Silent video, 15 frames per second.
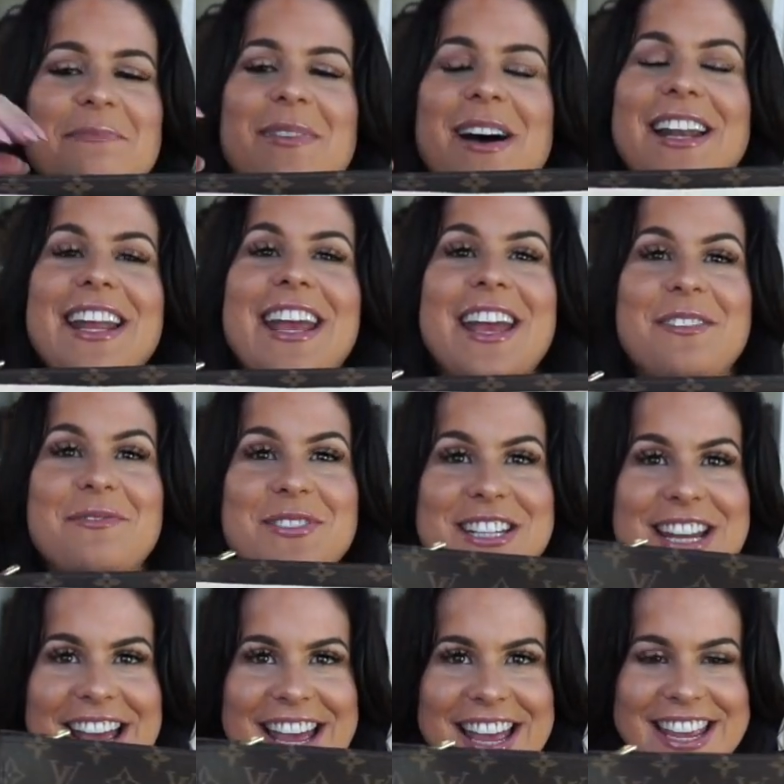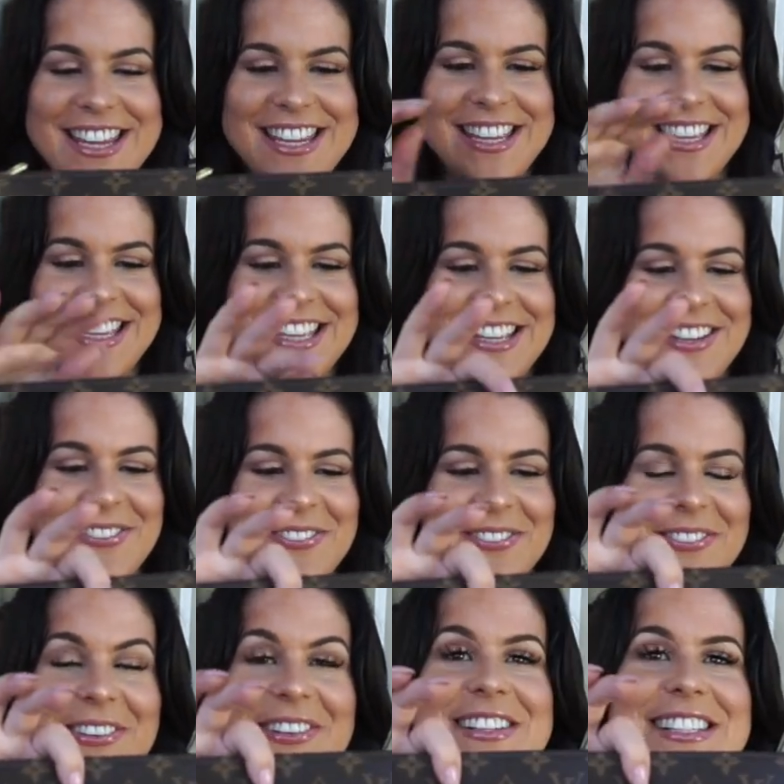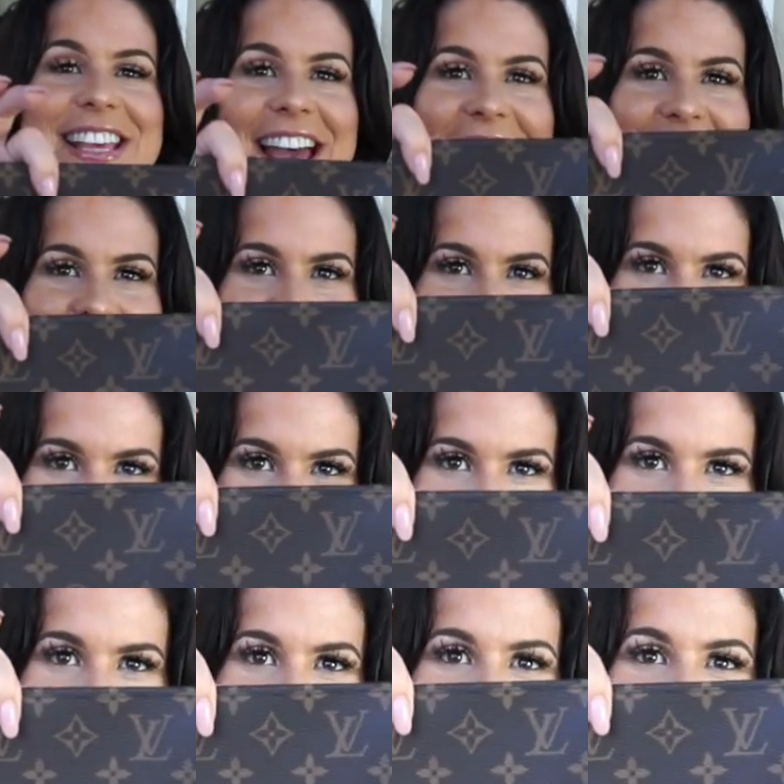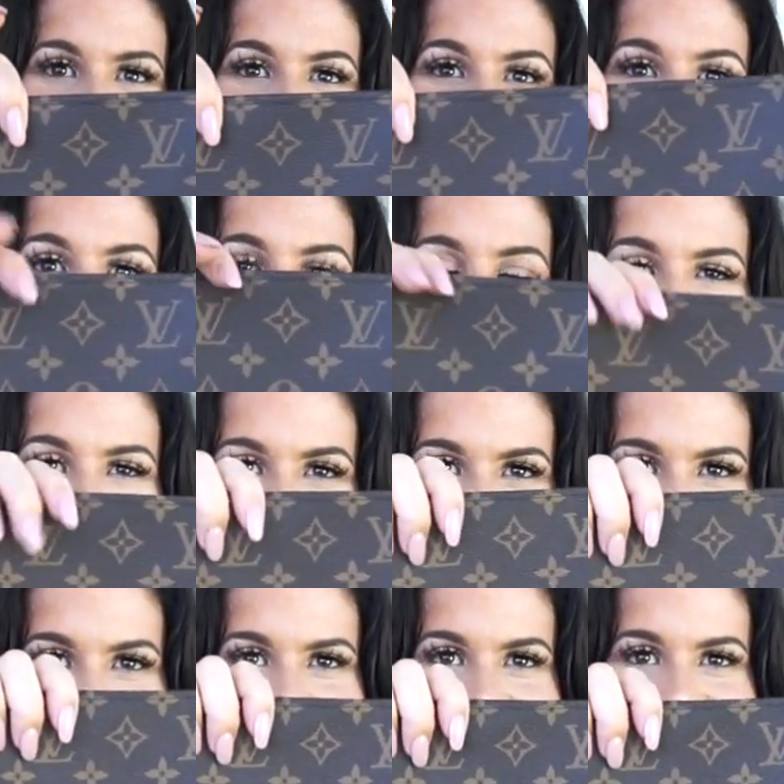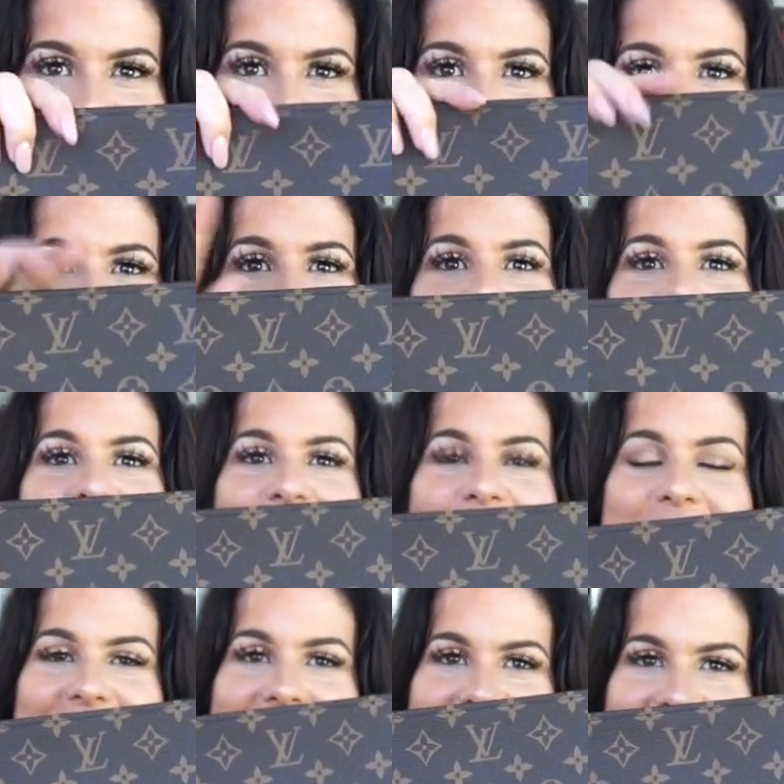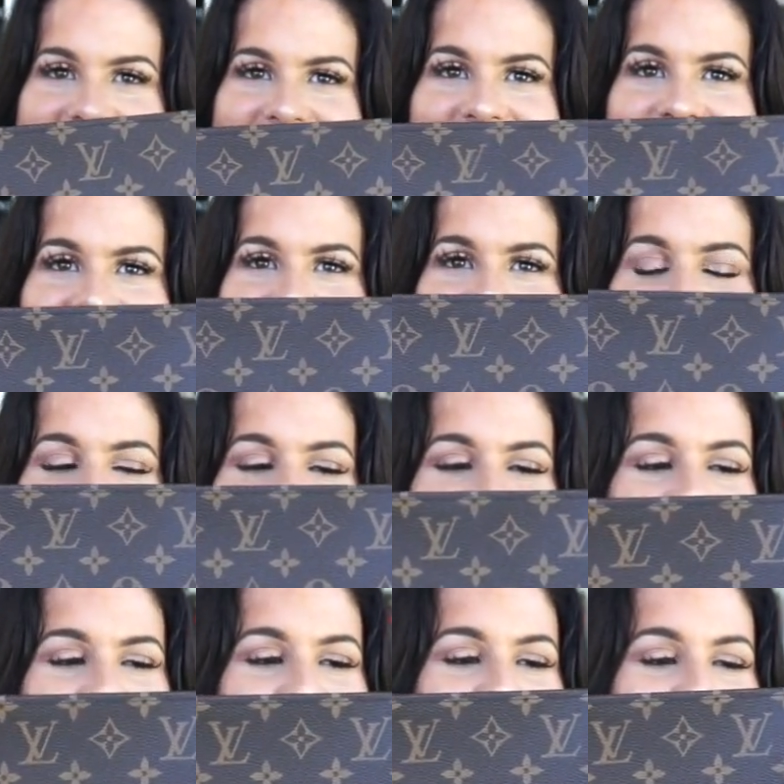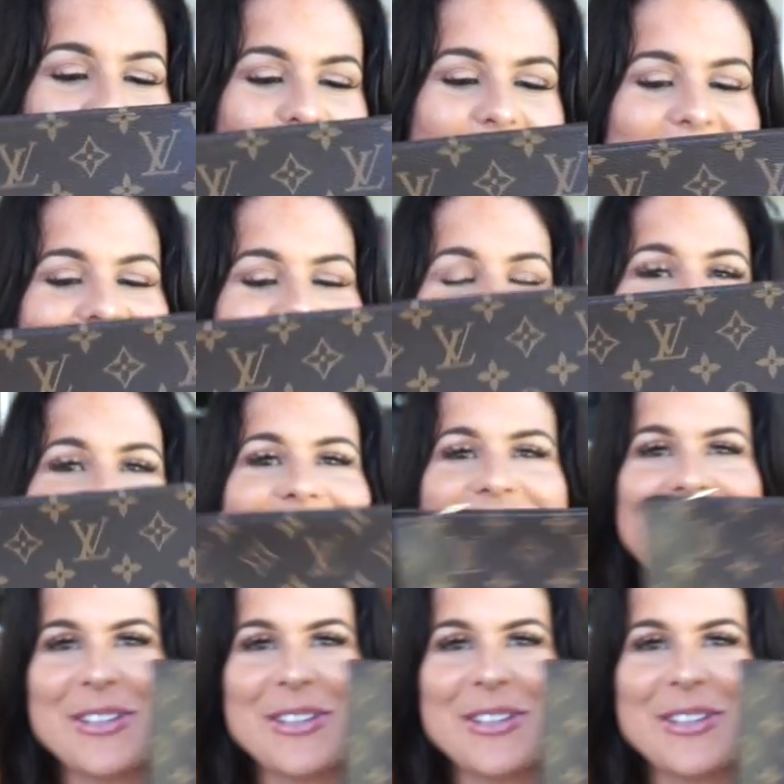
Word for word: But MJ was able to find me a brand